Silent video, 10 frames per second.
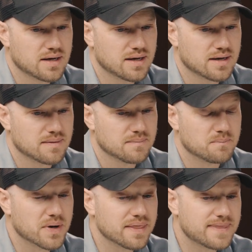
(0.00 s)

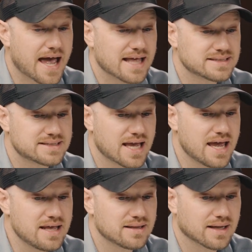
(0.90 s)
but that
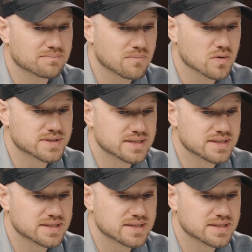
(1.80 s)
said, like most